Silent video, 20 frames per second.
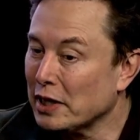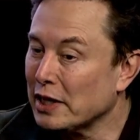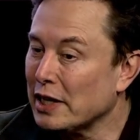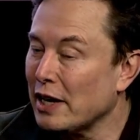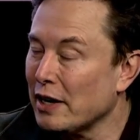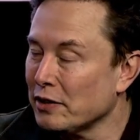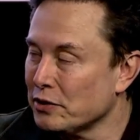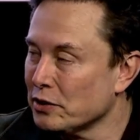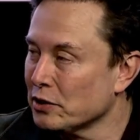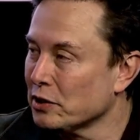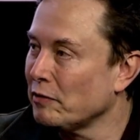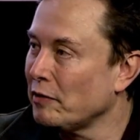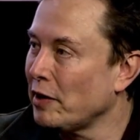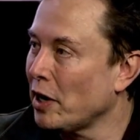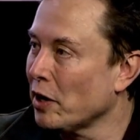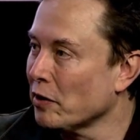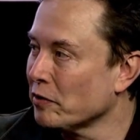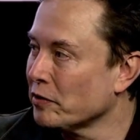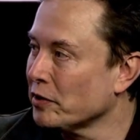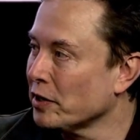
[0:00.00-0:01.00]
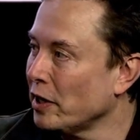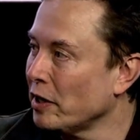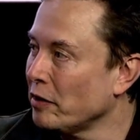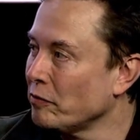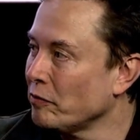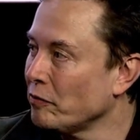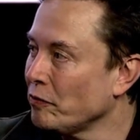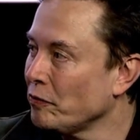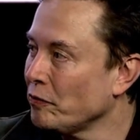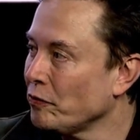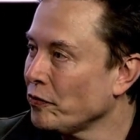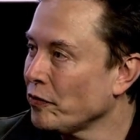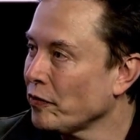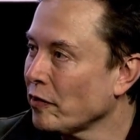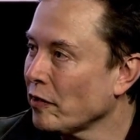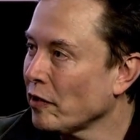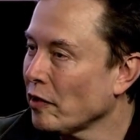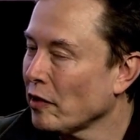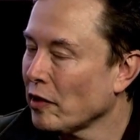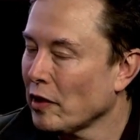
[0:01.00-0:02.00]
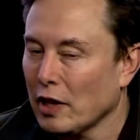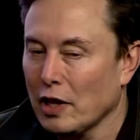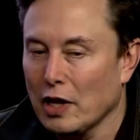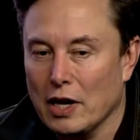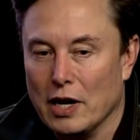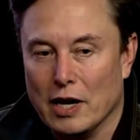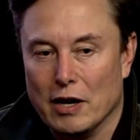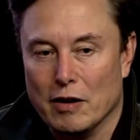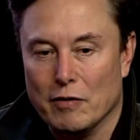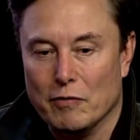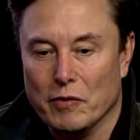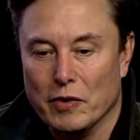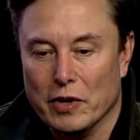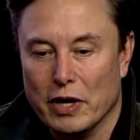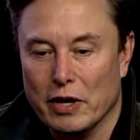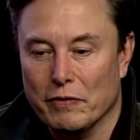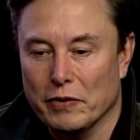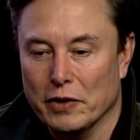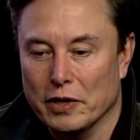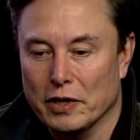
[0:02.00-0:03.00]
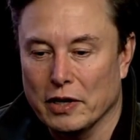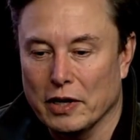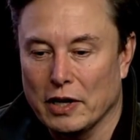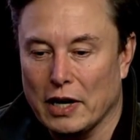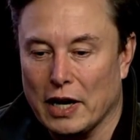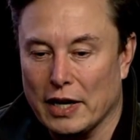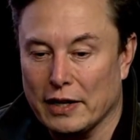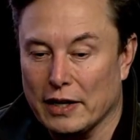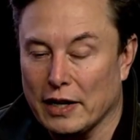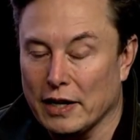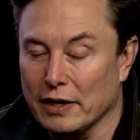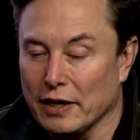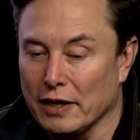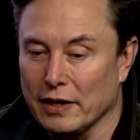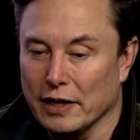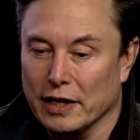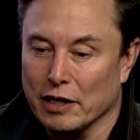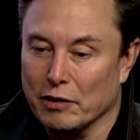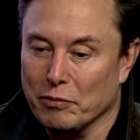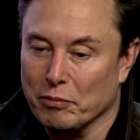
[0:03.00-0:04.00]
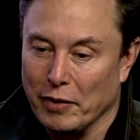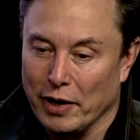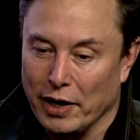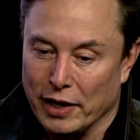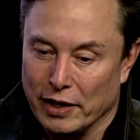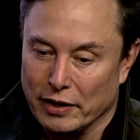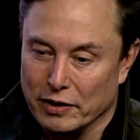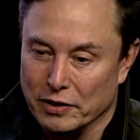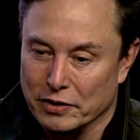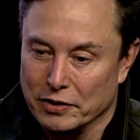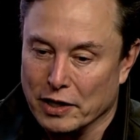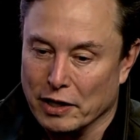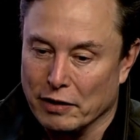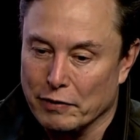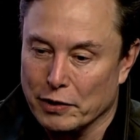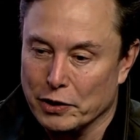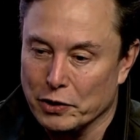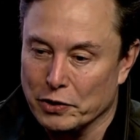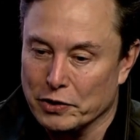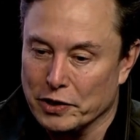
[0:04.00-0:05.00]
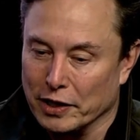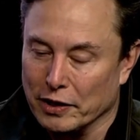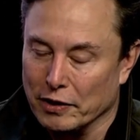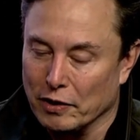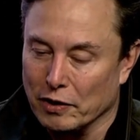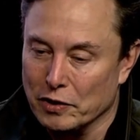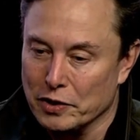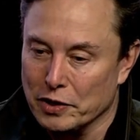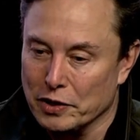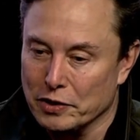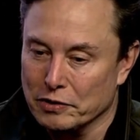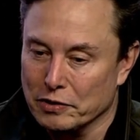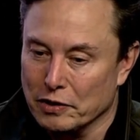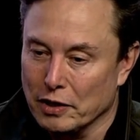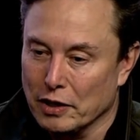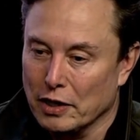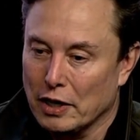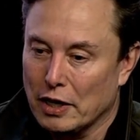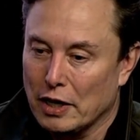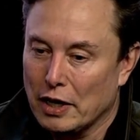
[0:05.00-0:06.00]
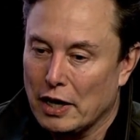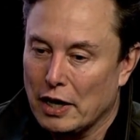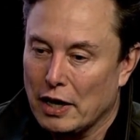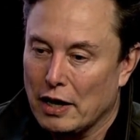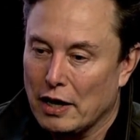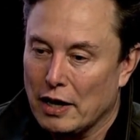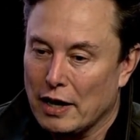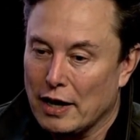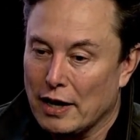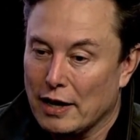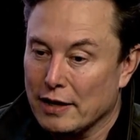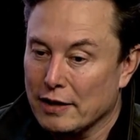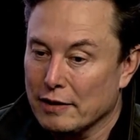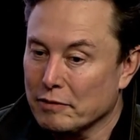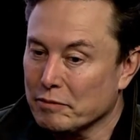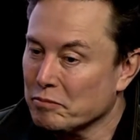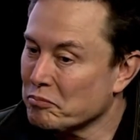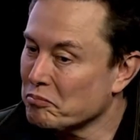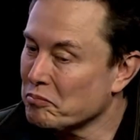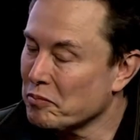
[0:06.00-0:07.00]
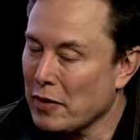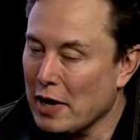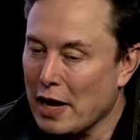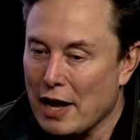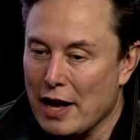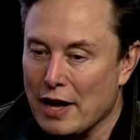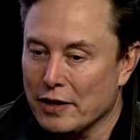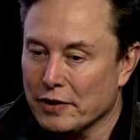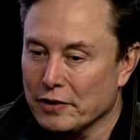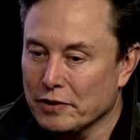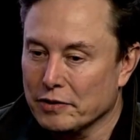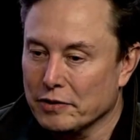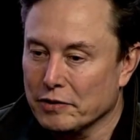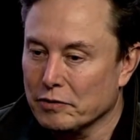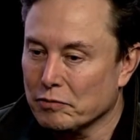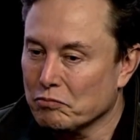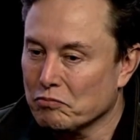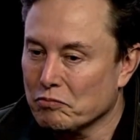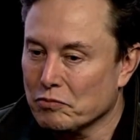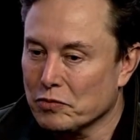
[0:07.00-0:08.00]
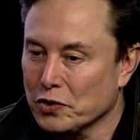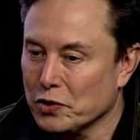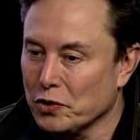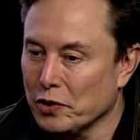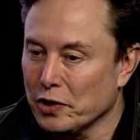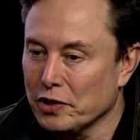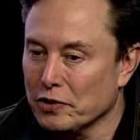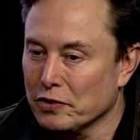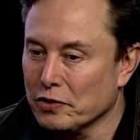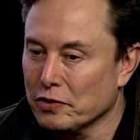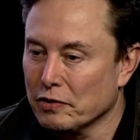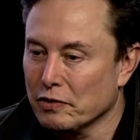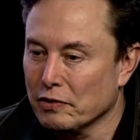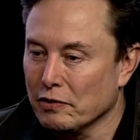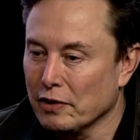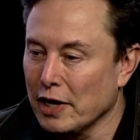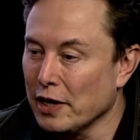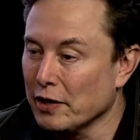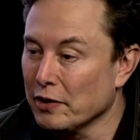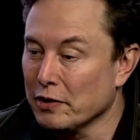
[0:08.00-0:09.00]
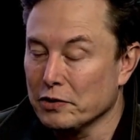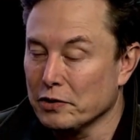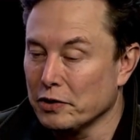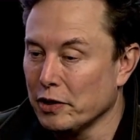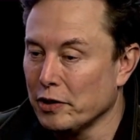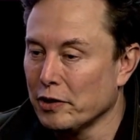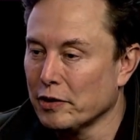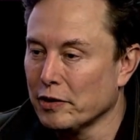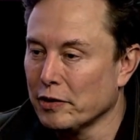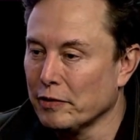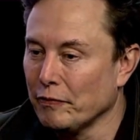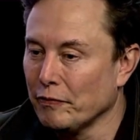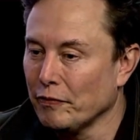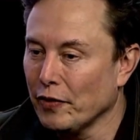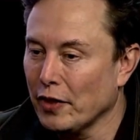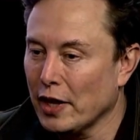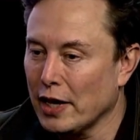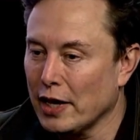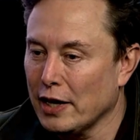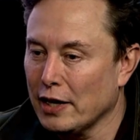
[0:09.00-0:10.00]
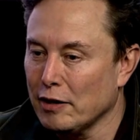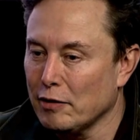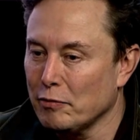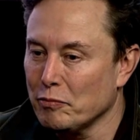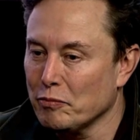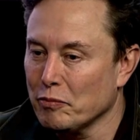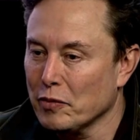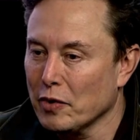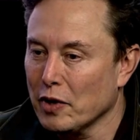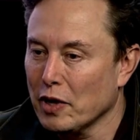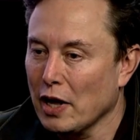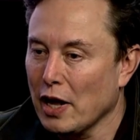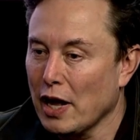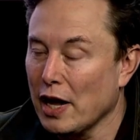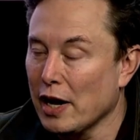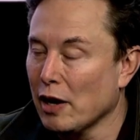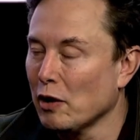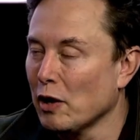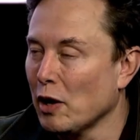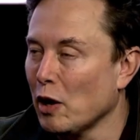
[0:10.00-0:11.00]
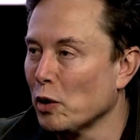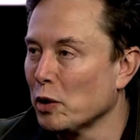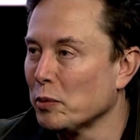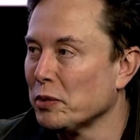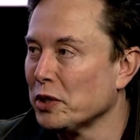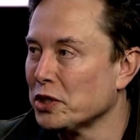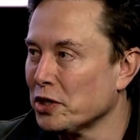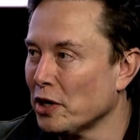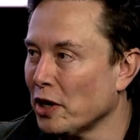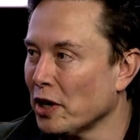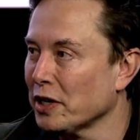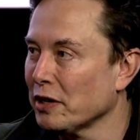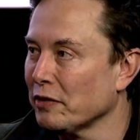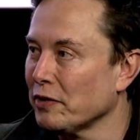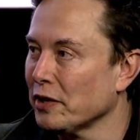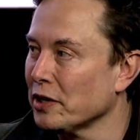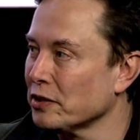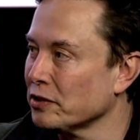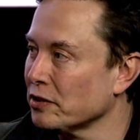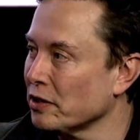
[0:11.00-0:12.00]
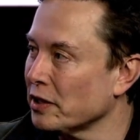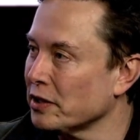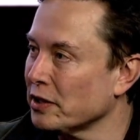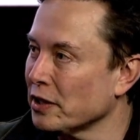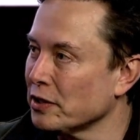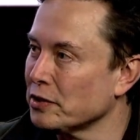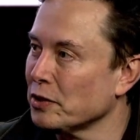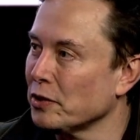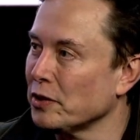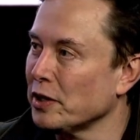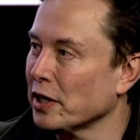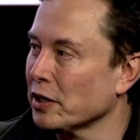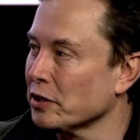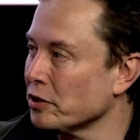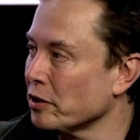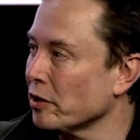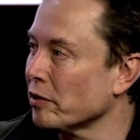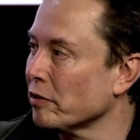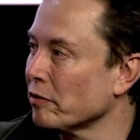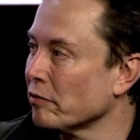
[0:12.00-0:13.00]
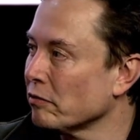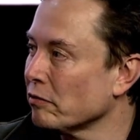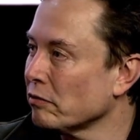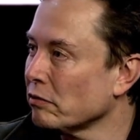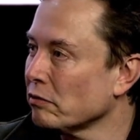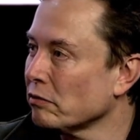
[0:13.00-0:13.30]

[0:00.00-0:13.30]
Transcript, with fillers: but that is just a matter of time. Mm-hmm. um, if it, I, I think it may discover new technologies uh, as soon as later this year, um, and I, I would be shocked if it has not done so next year.